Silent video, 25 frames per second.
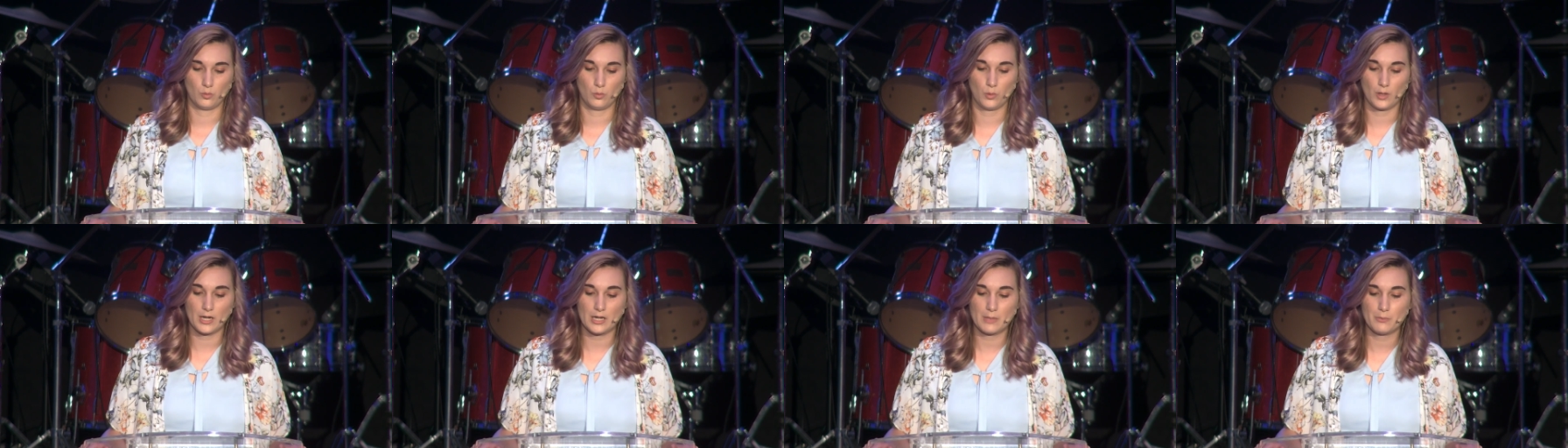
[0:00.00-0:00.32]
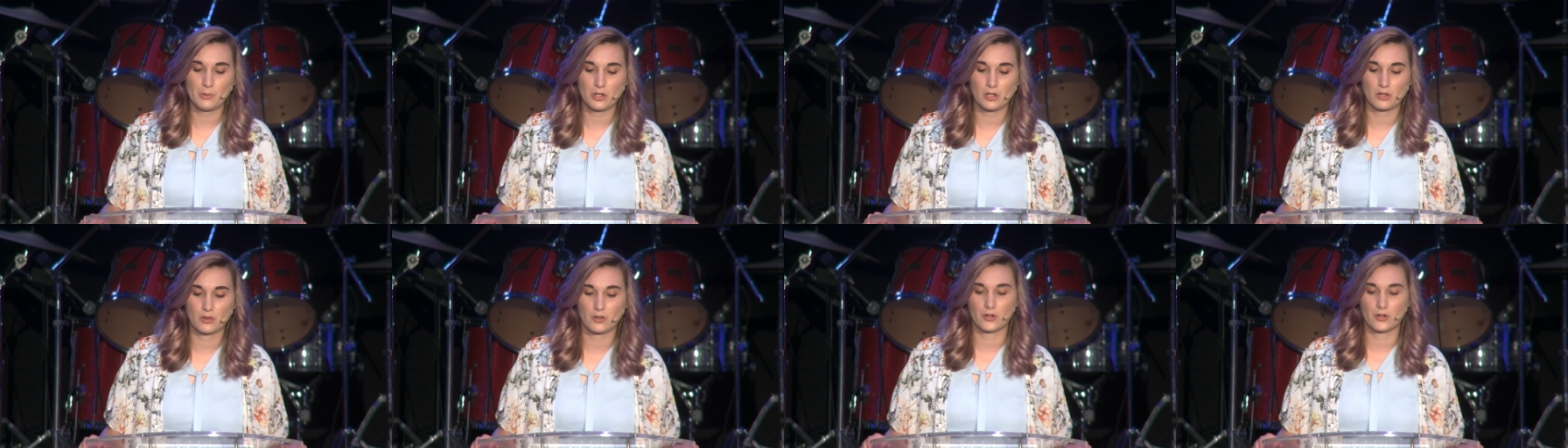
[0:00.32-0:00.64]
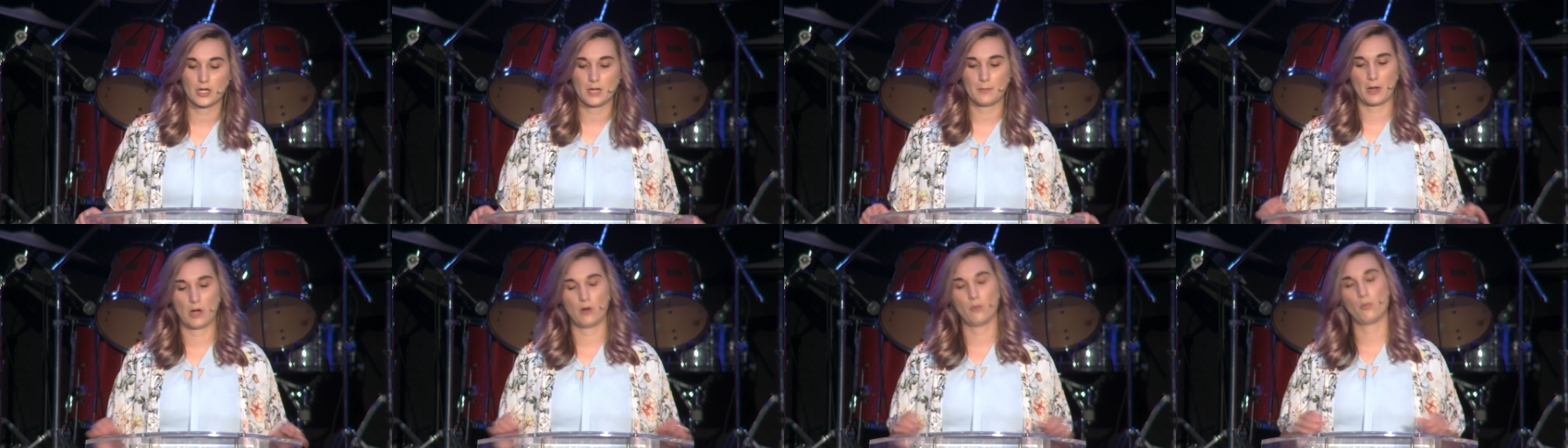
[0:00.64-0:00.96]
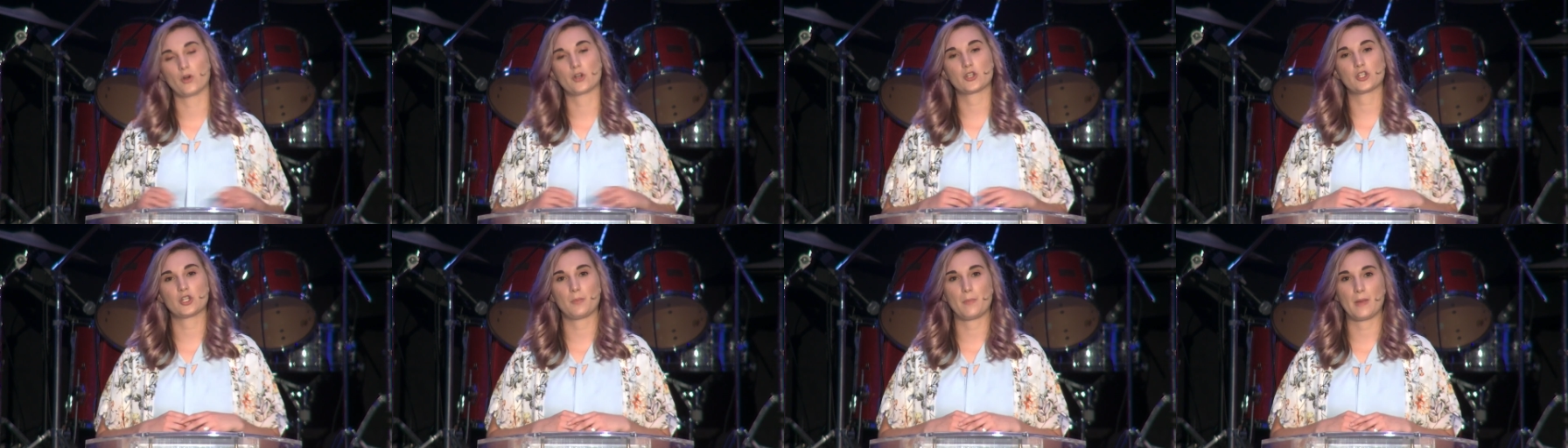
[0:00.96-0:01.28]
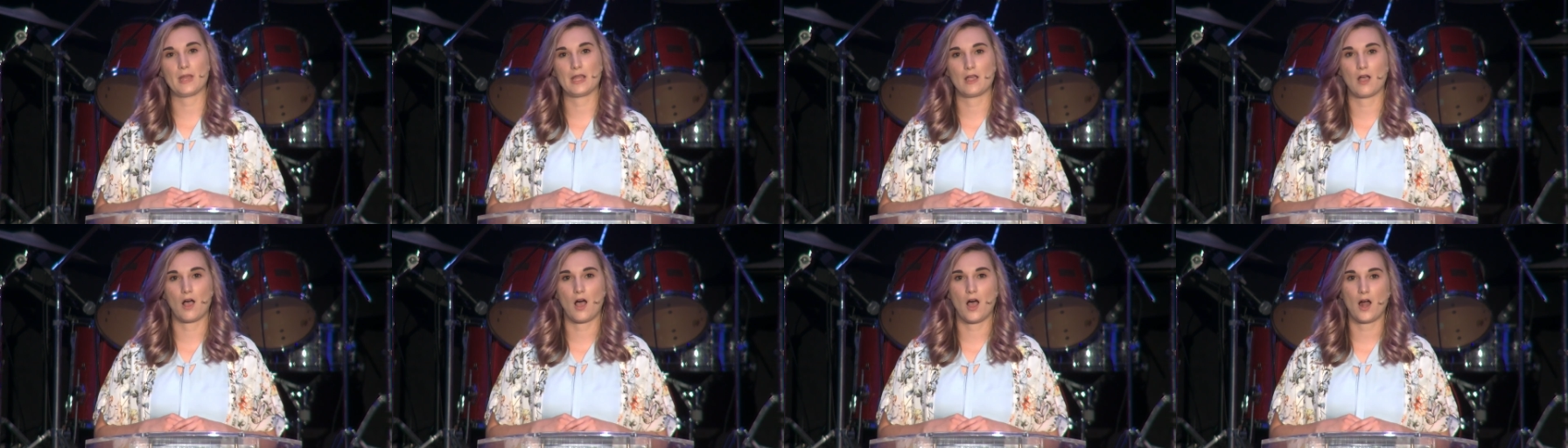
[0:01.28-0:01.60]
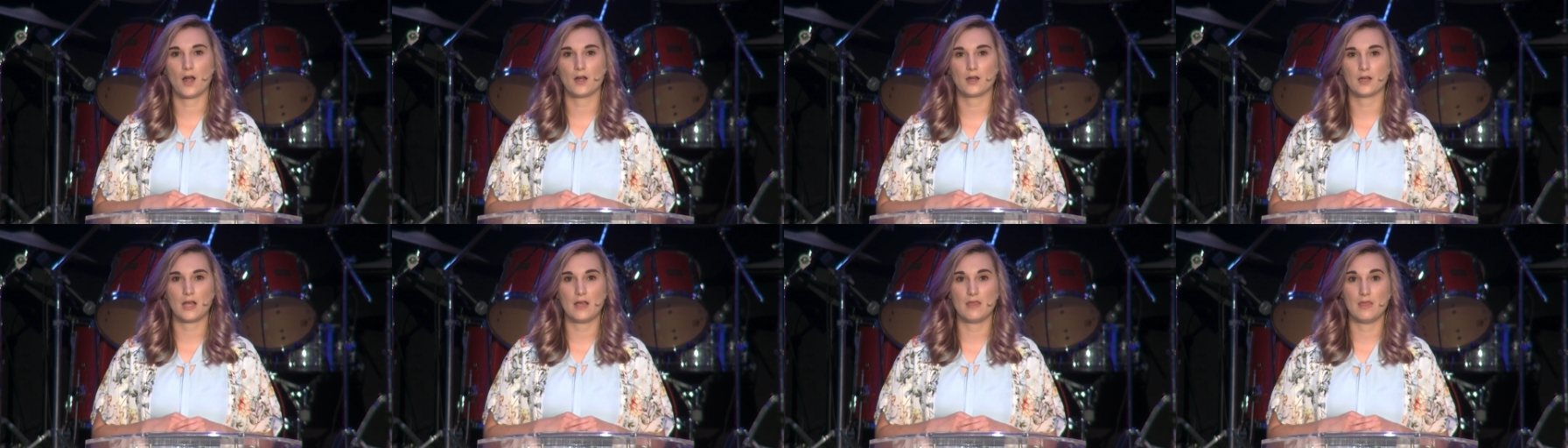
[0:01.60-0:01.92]
we're able to learn about worshiping
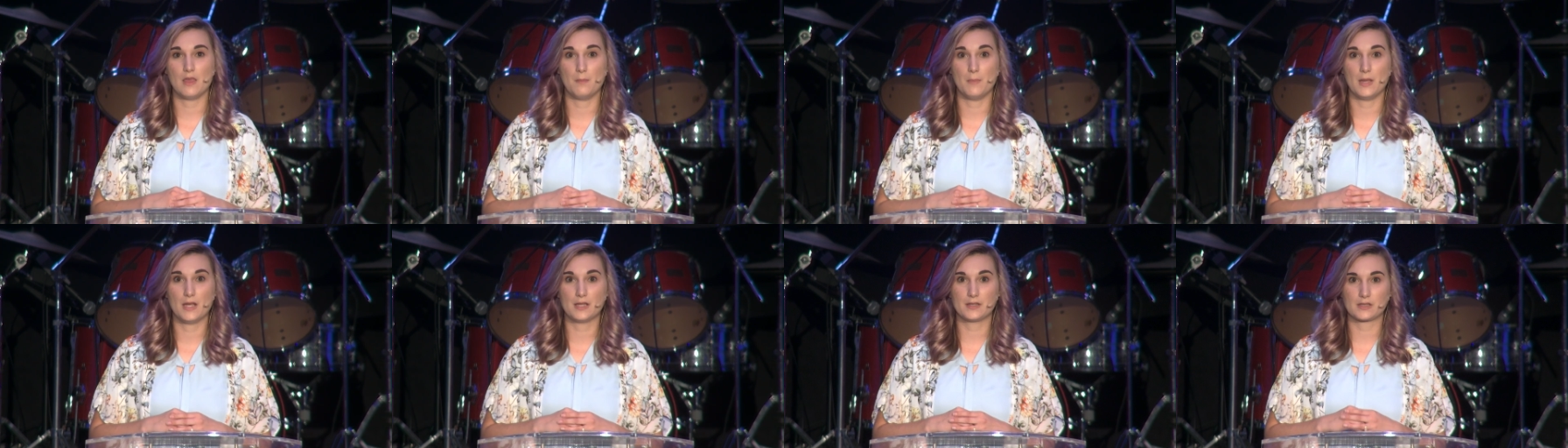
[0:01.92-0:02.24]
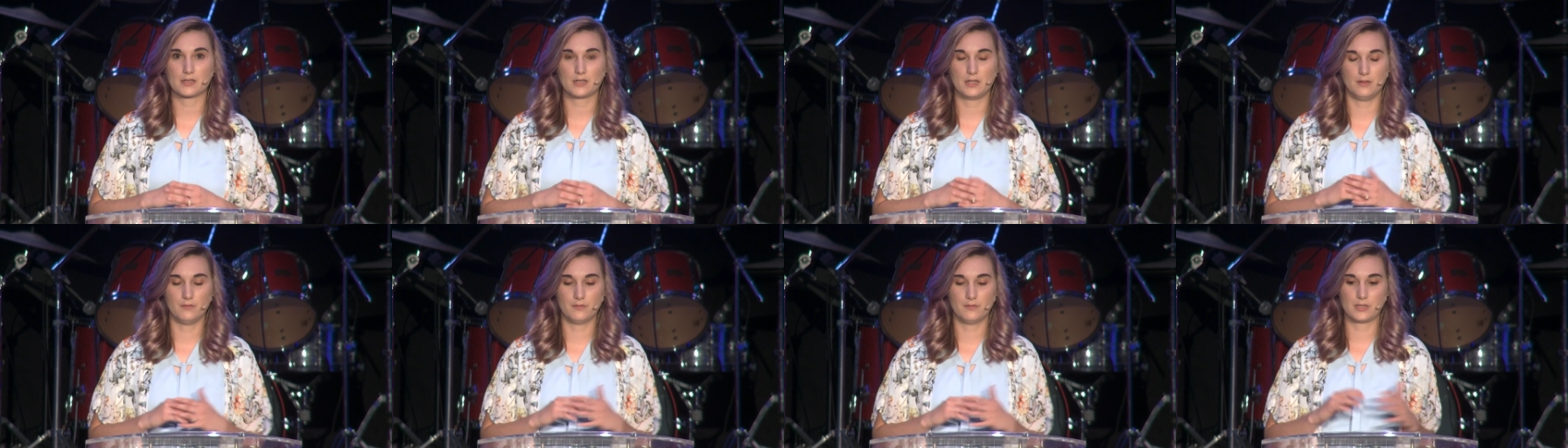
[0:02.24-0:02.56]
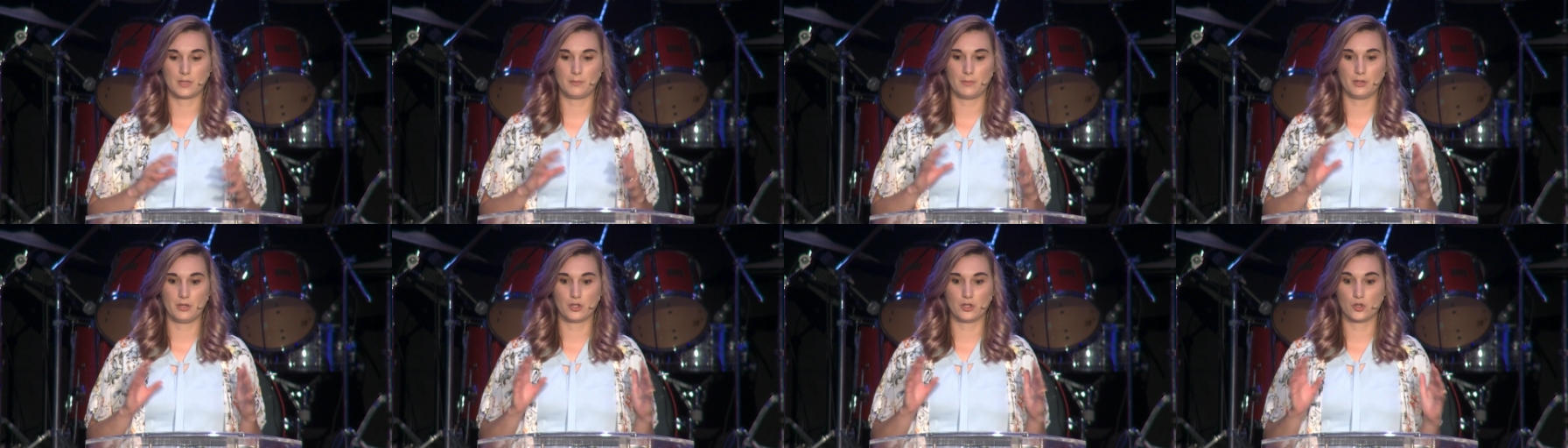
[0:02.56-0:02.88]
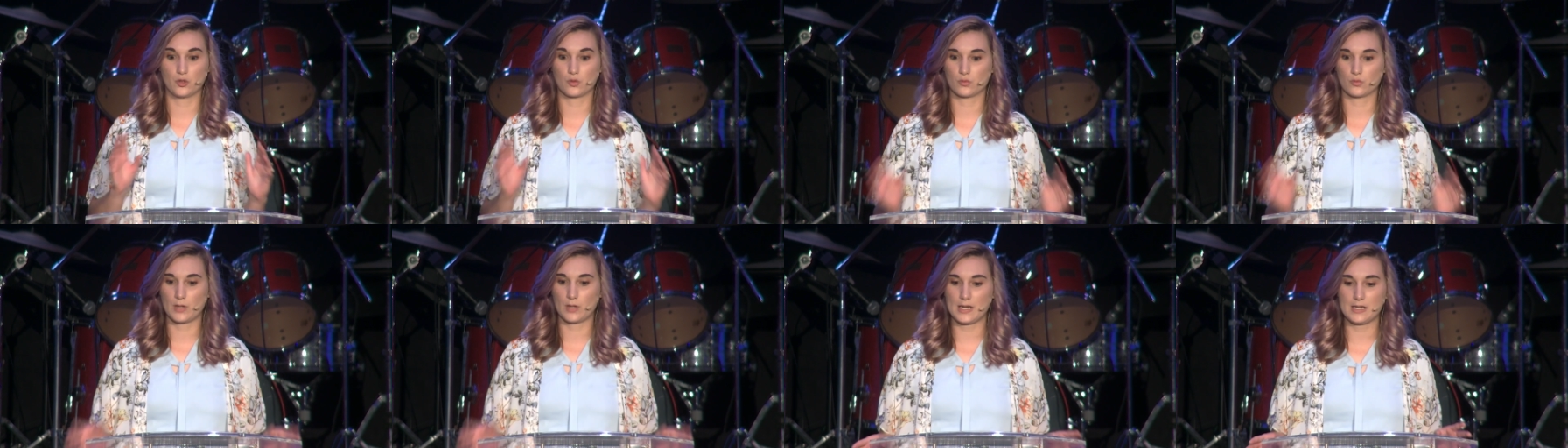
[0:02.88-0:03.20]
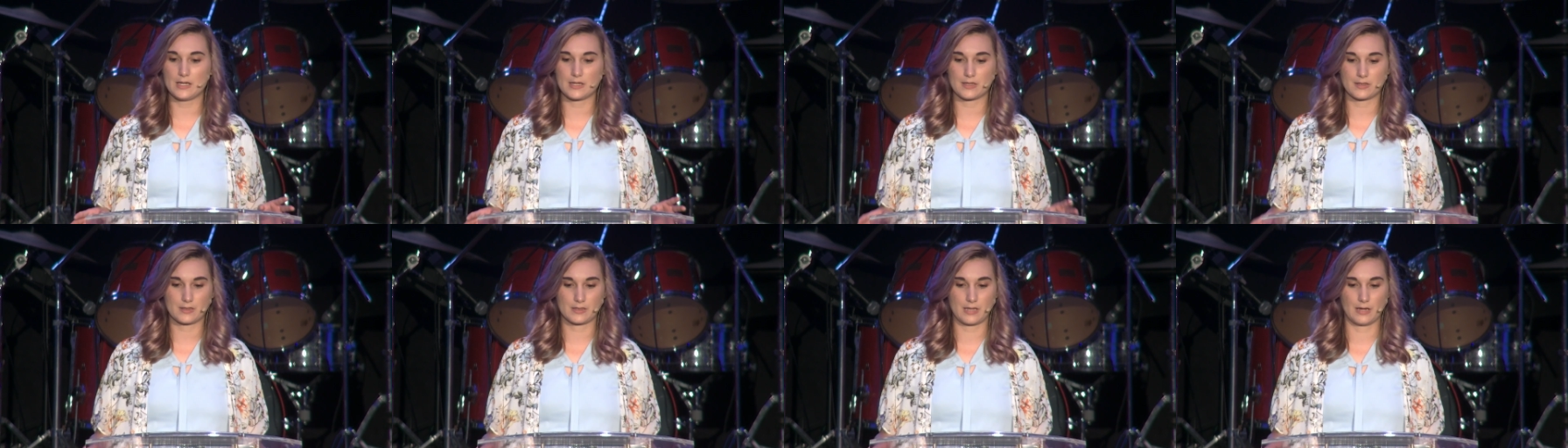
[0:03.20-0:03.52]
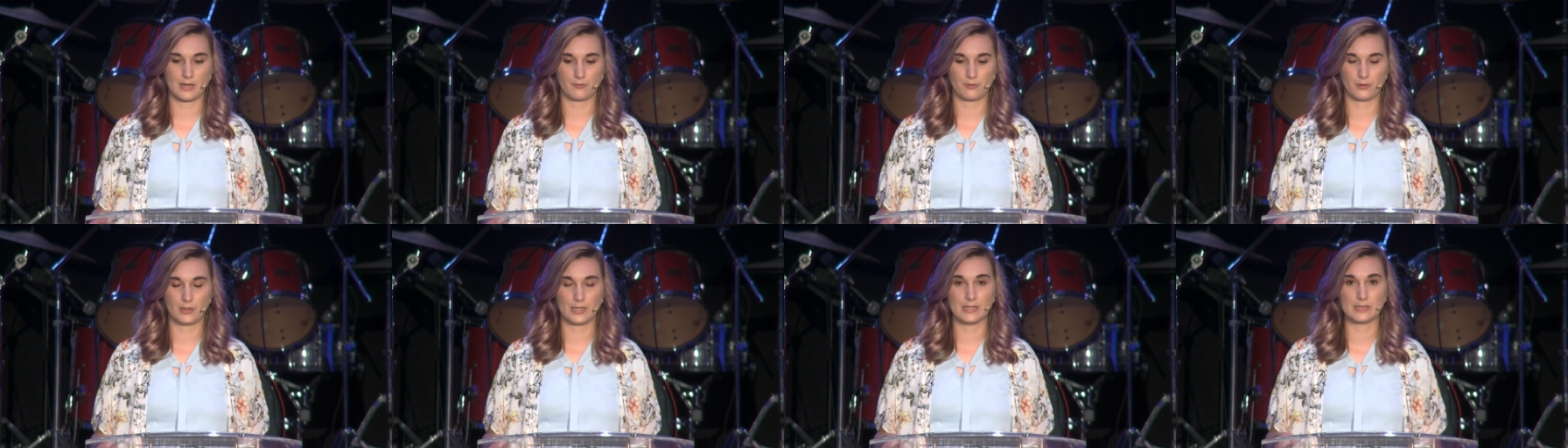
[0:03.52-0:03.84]
God in the midst of some of the greatest
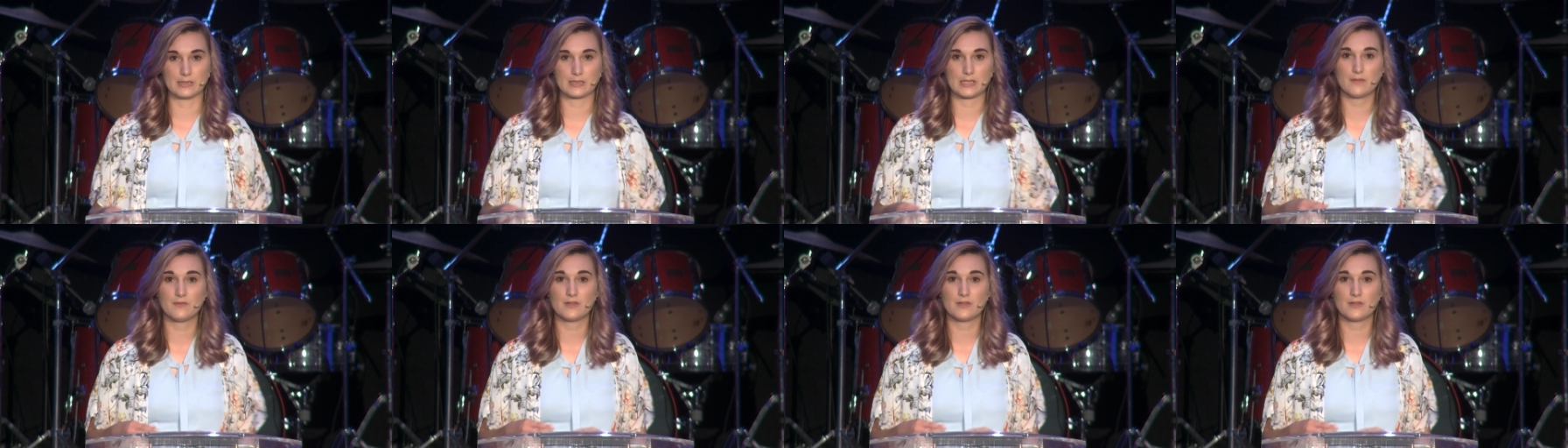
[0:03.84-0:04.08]
sufferings,